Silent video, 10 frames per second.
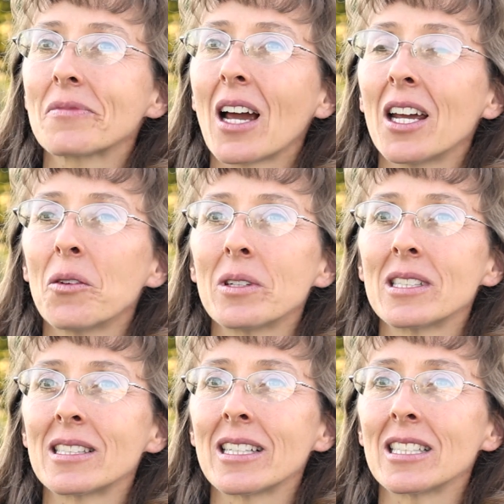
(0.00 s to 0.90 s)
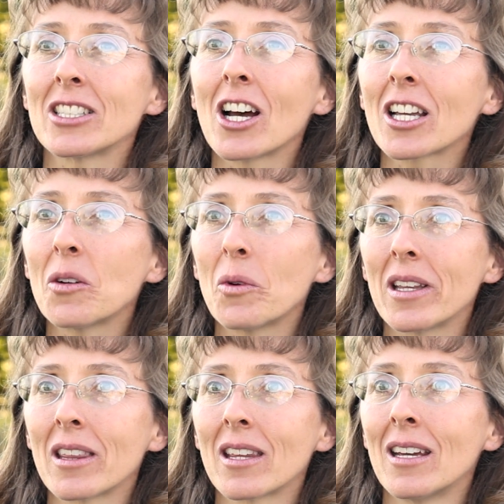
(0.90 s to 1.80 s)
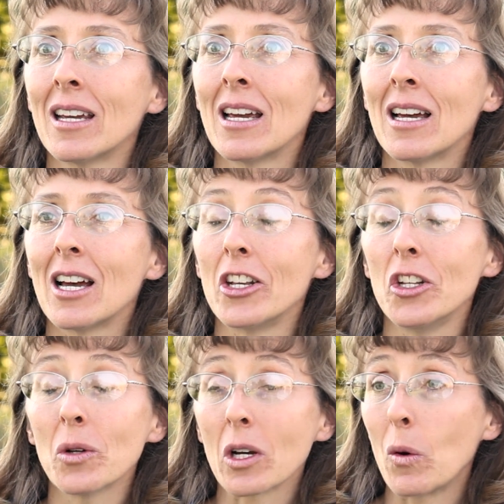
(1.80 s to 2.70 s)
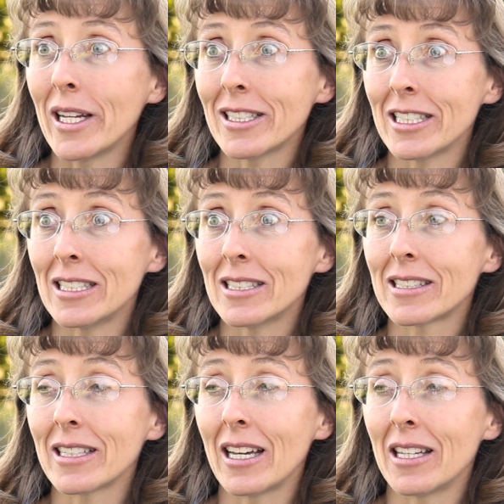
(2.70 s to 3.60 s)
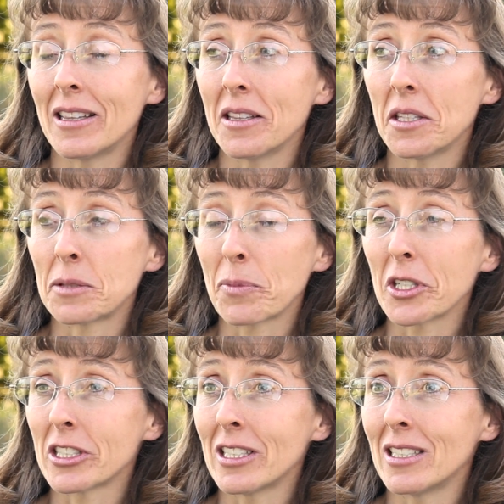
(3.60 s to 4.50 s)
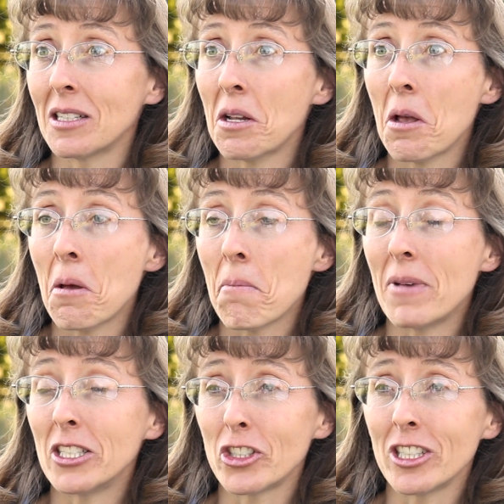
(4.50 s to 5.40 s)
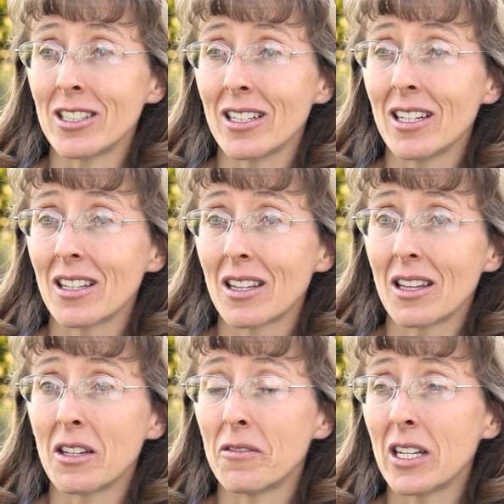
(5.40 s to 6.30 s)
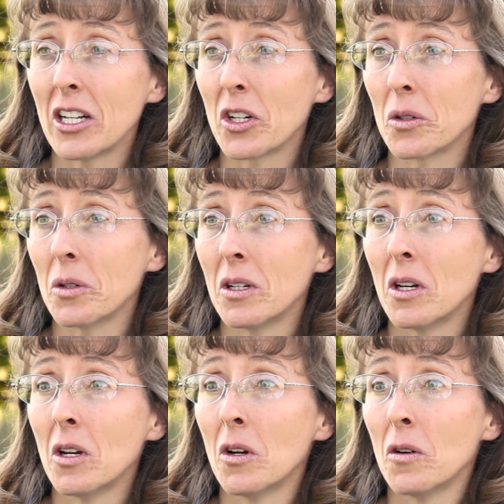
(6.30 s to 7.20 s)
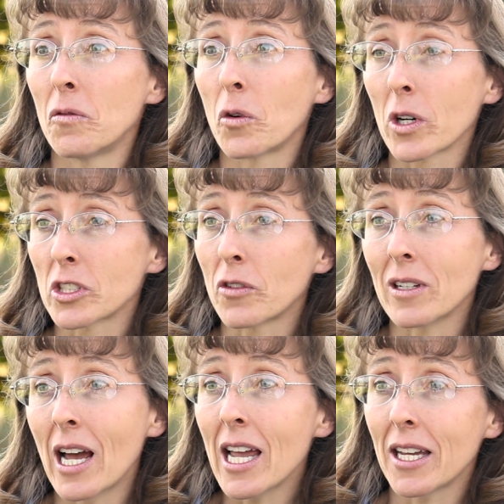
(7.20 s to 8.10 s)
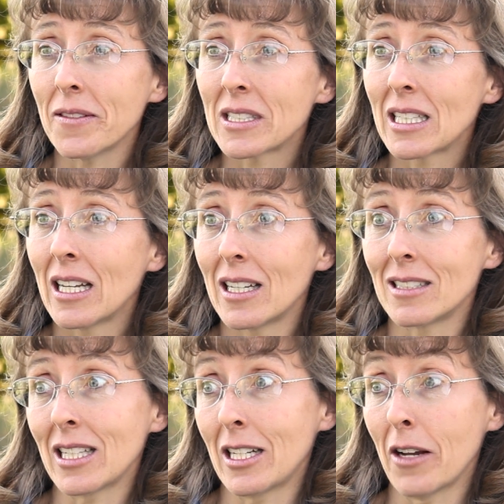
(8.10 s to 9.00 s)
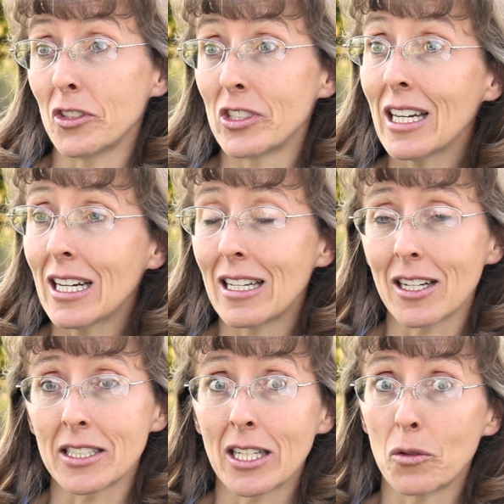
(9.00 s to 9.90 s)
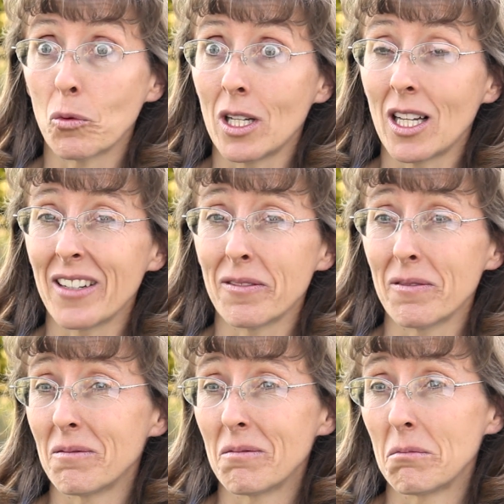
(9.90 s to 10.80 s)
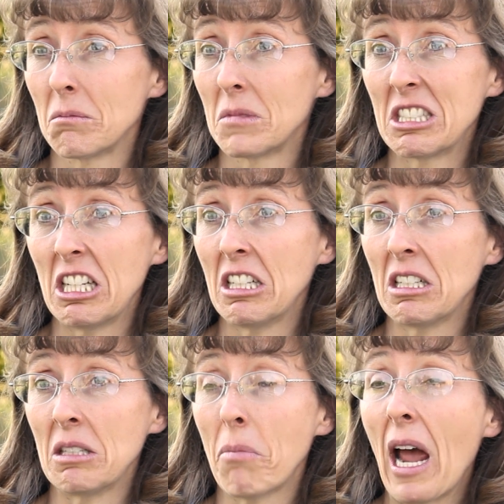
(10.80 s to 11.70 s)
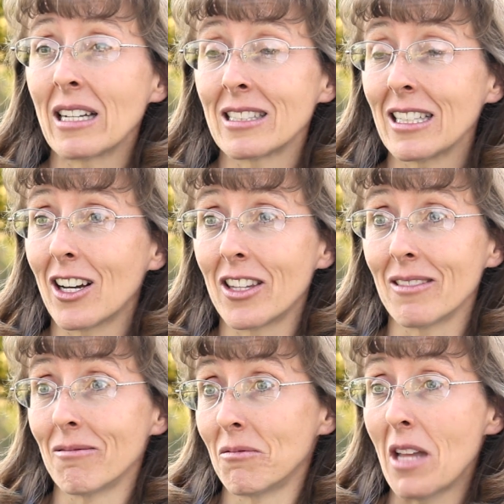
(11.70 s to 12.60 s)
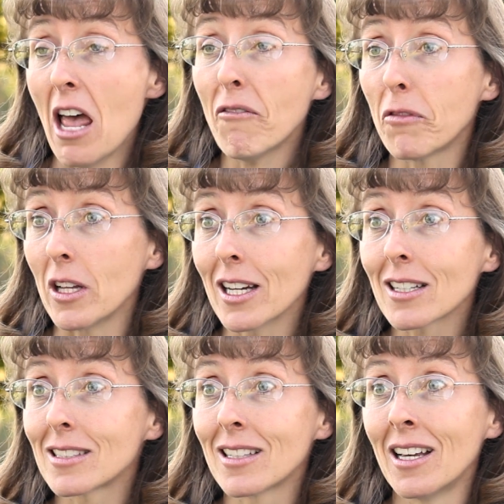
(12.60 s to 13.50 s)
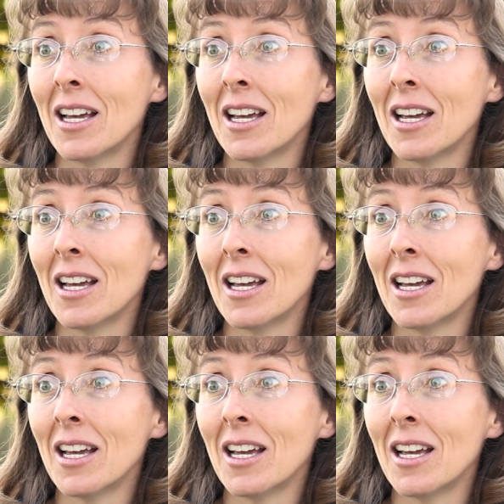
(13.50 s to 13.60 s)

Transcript: I was talking with a new acquaintance, and this person mentioned the video Forks Over Knives and said, "Have you seen it?" And I said, "Well, I've seen it in passing on Netflix."